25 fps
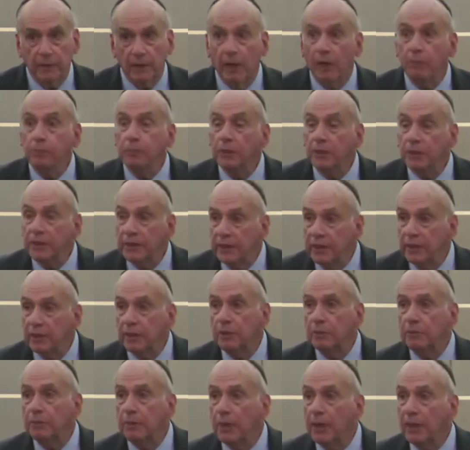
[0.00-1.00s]
a
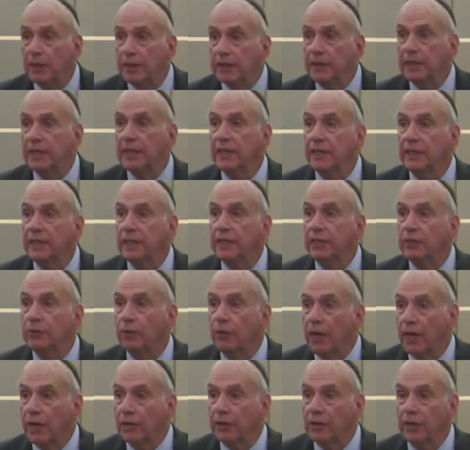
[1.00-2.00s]
political party in
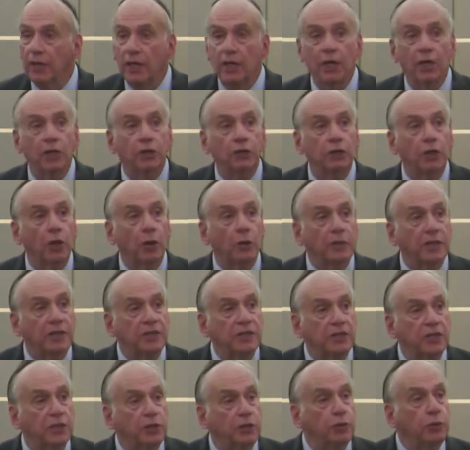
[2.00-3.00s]
Iran known
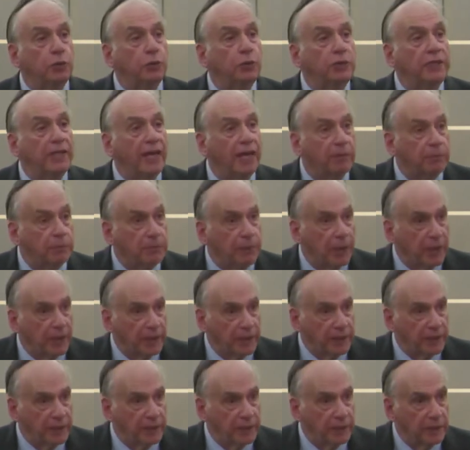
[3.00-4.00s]
as the Tudeh
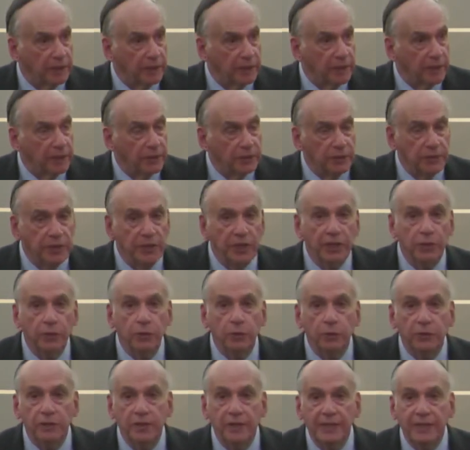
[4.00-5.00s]
Party,
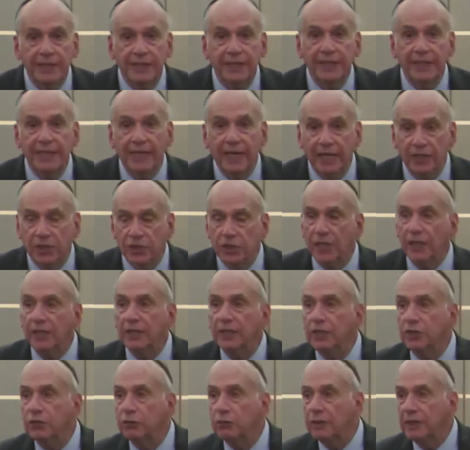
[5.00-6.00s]
T-U-D-E-H. That
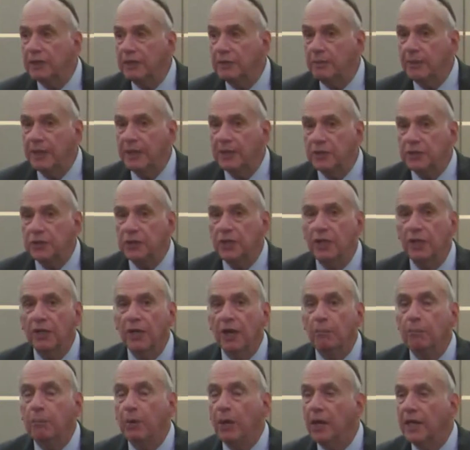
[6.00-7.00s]
literally means
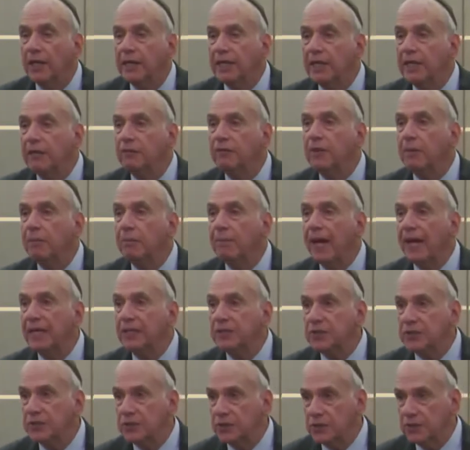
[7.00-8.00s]
a party of the
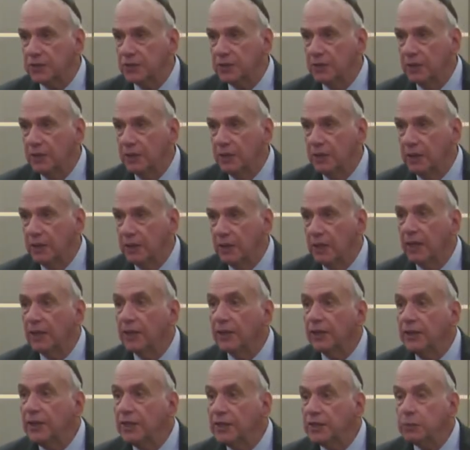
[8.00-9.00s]
masses.
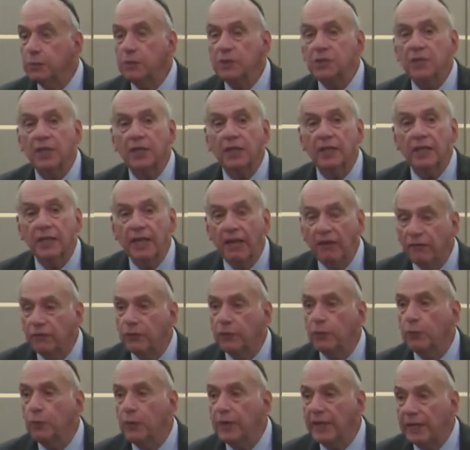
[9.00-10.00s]
This was a
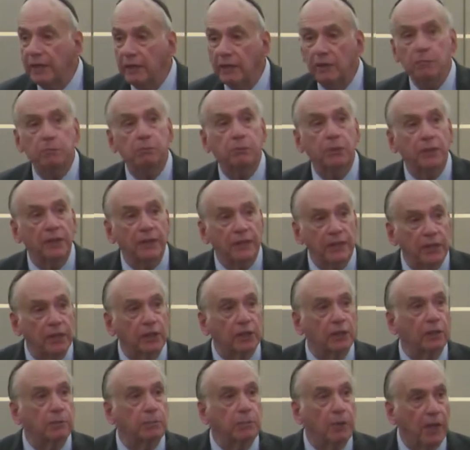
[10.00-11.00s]
left-wing
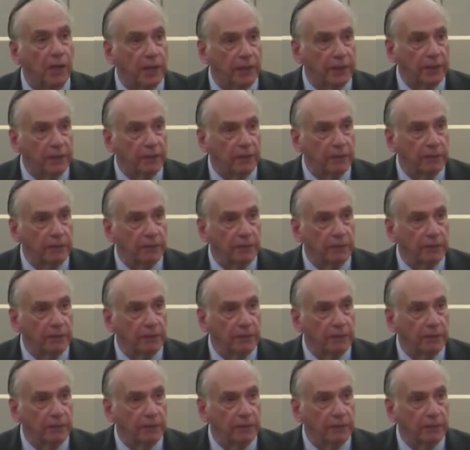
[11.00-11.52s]
political party,